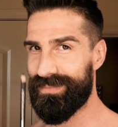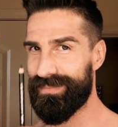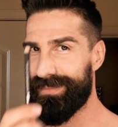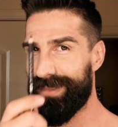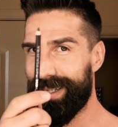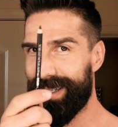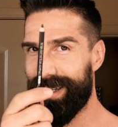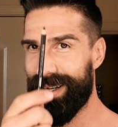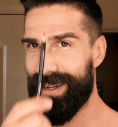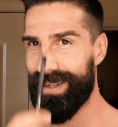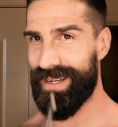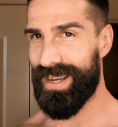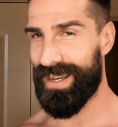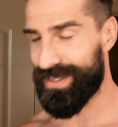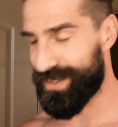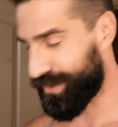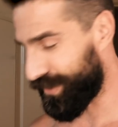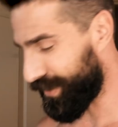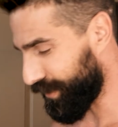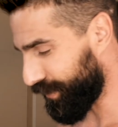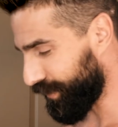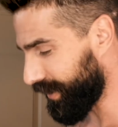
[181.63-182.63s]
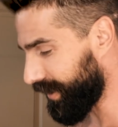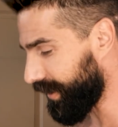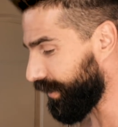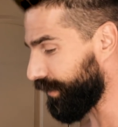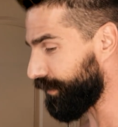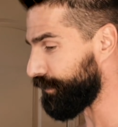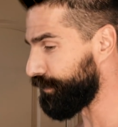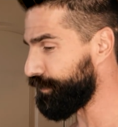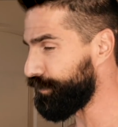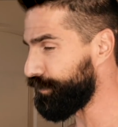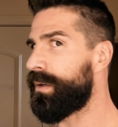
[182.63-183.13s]
But yeah, so here we
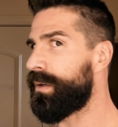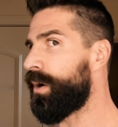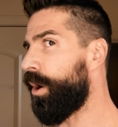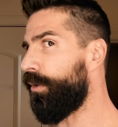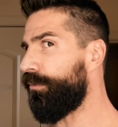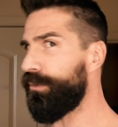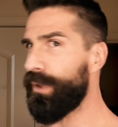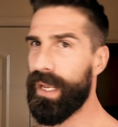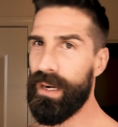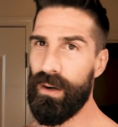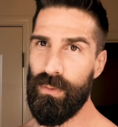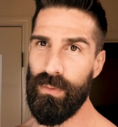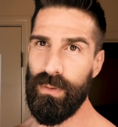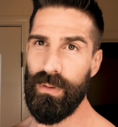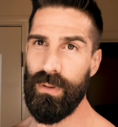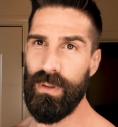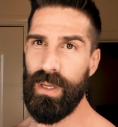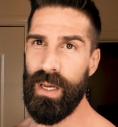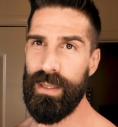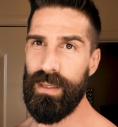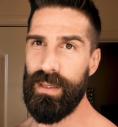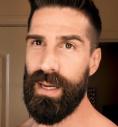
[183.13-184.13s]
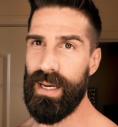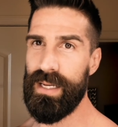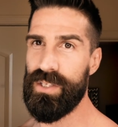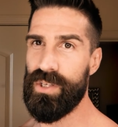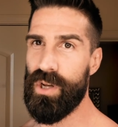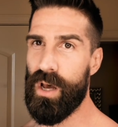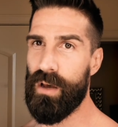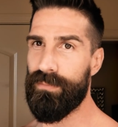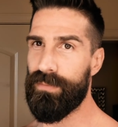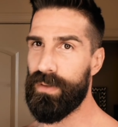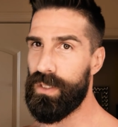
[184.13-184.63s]
go. Hopefully I don't cut you guys
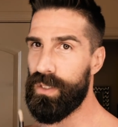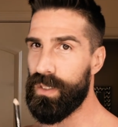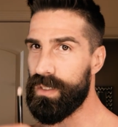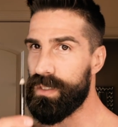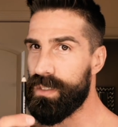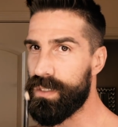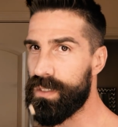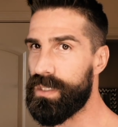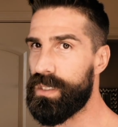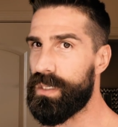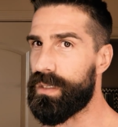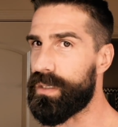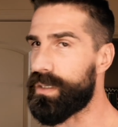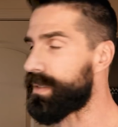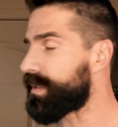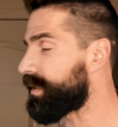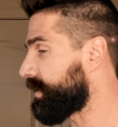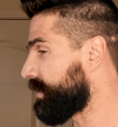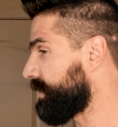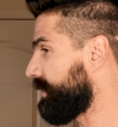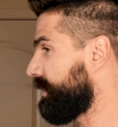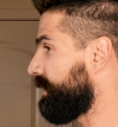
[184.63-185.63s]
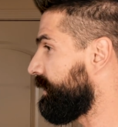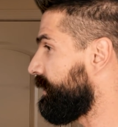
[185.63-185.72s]
off and you can see this.